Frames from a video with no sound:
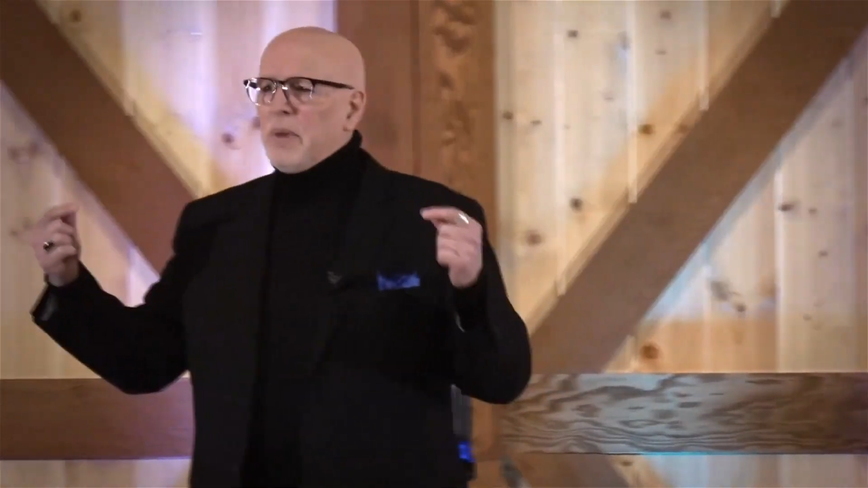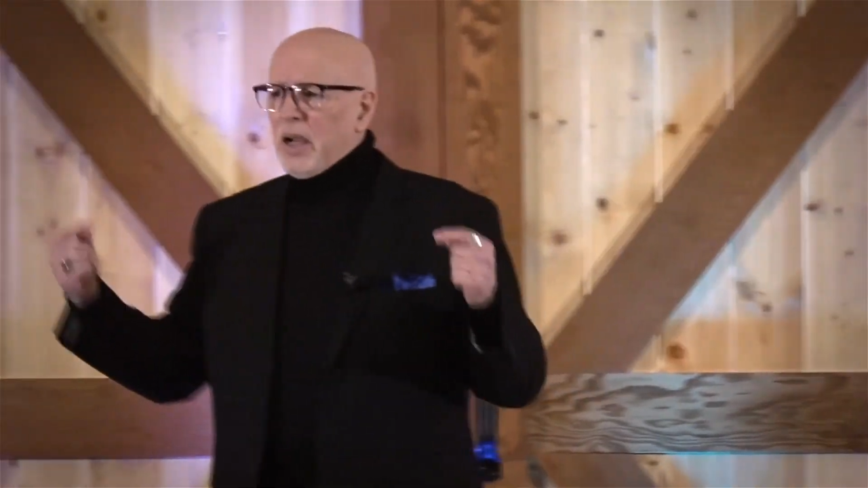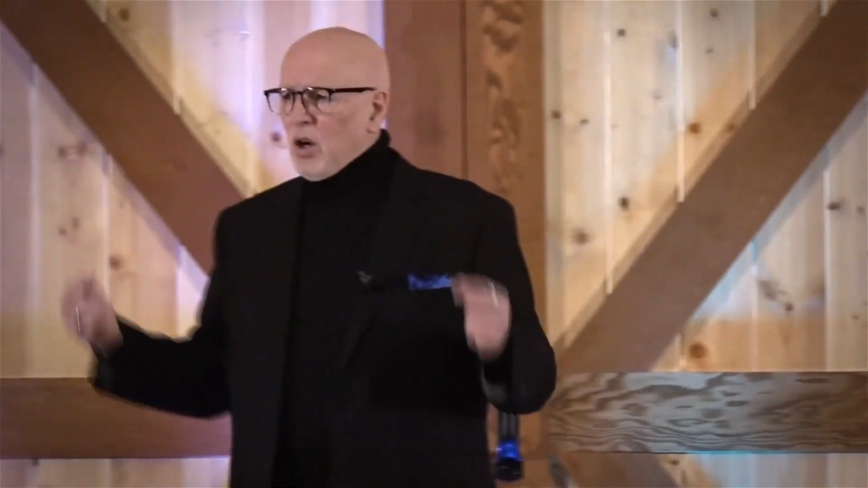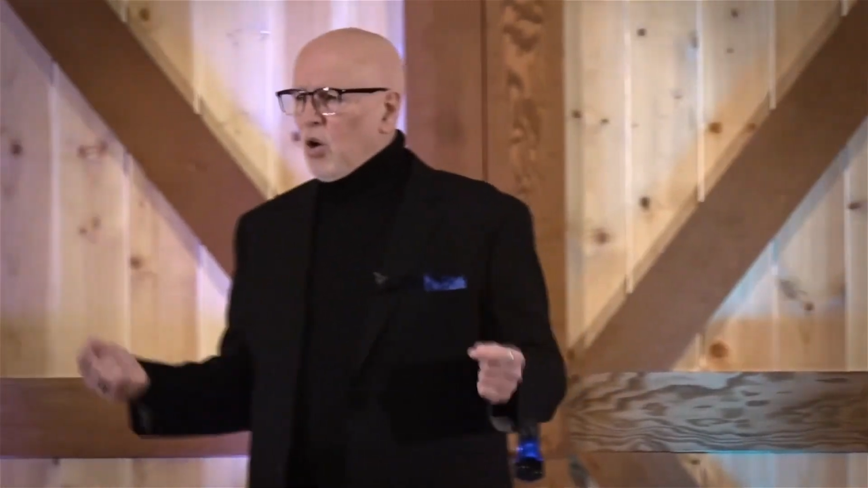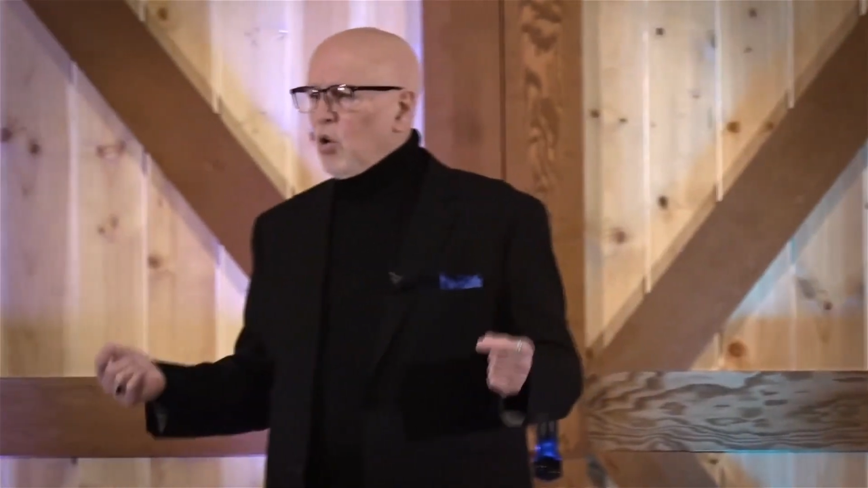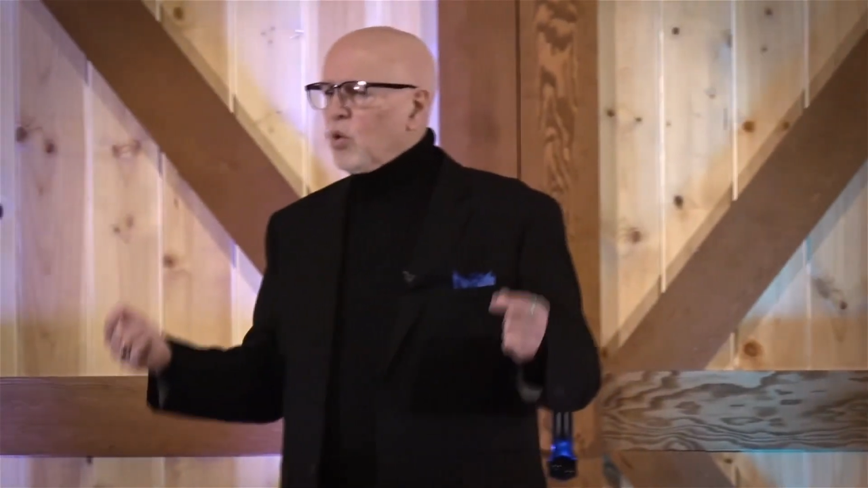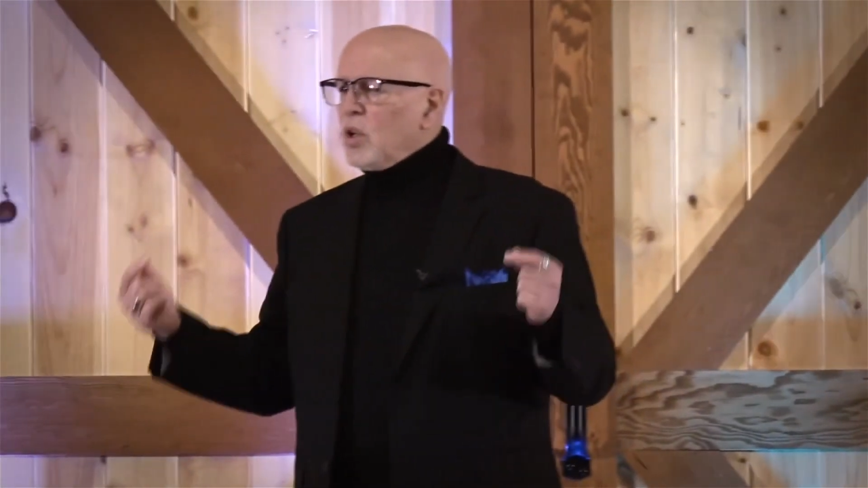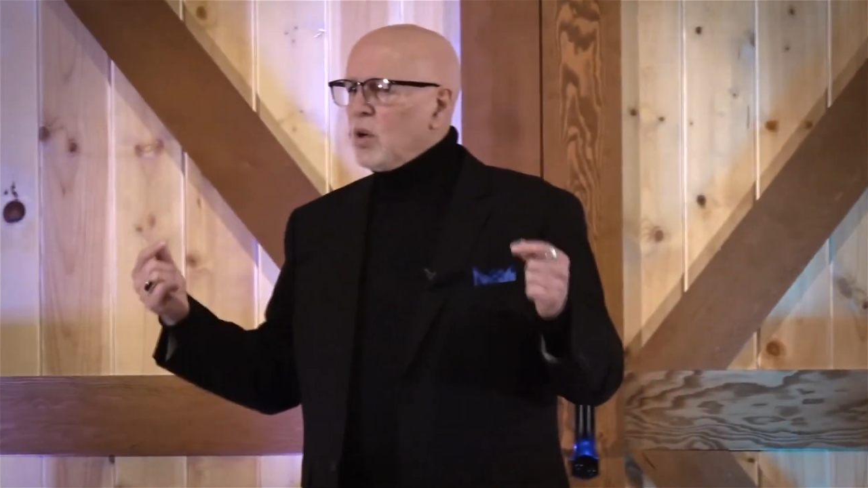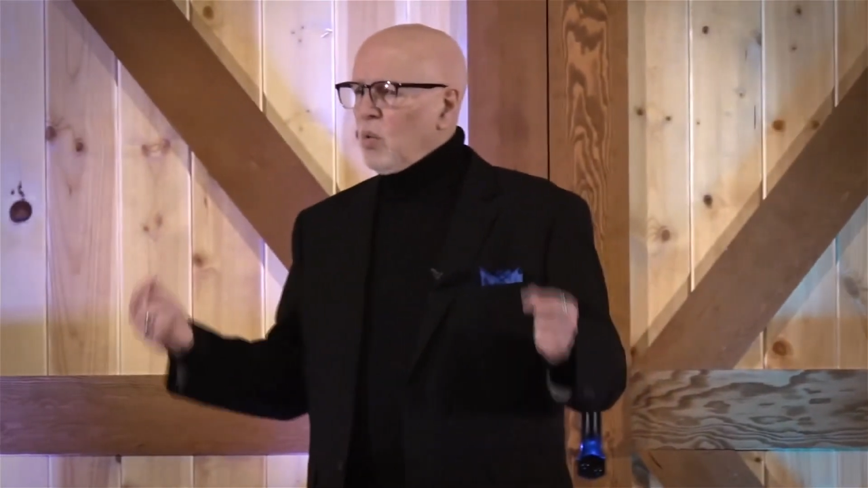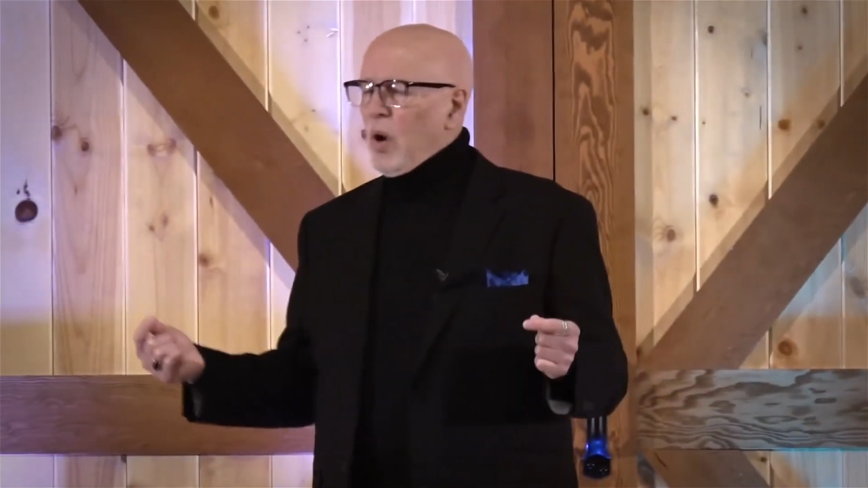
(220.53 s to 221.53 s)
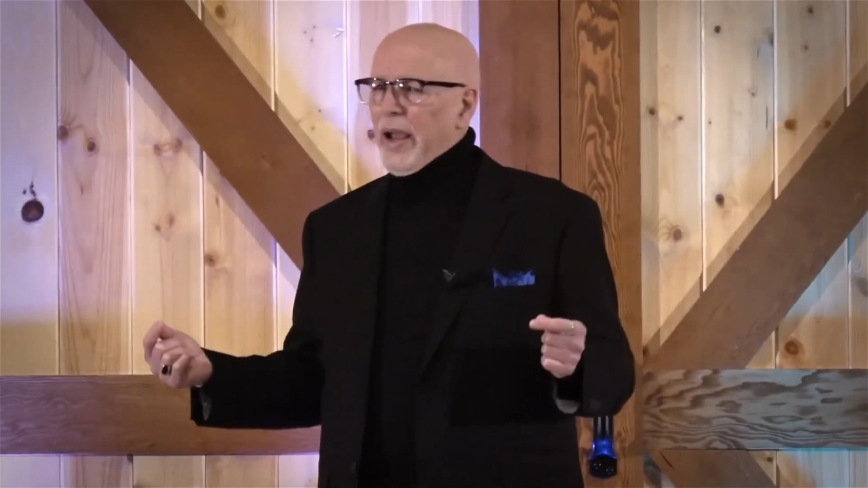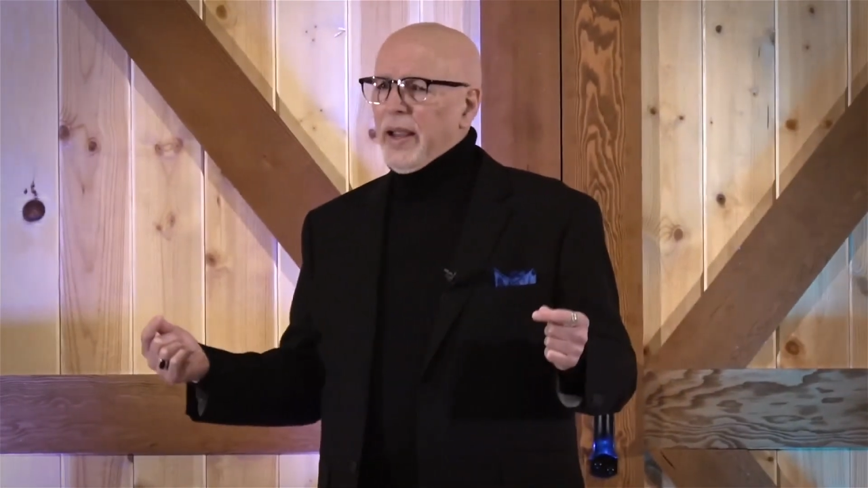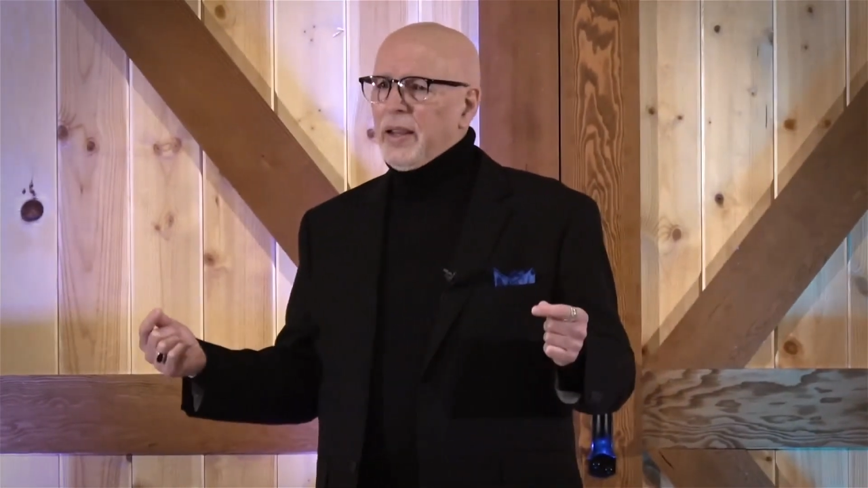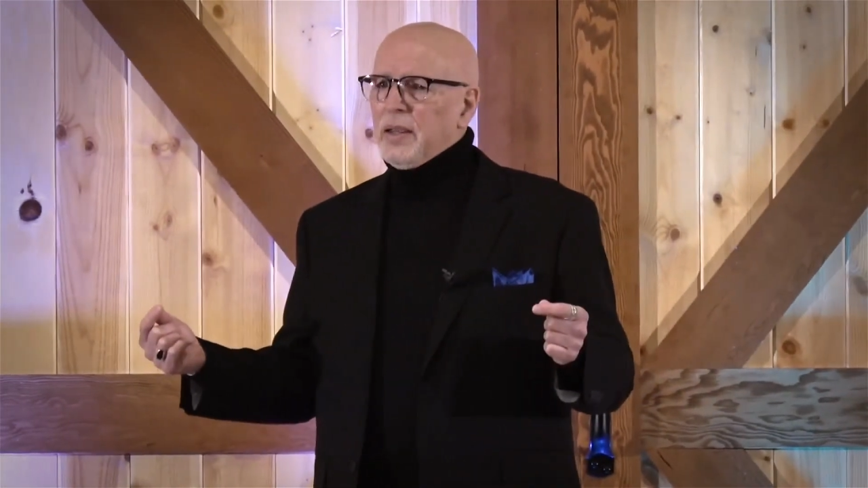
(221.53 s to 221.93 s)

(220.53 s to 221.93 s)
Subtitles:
my own way.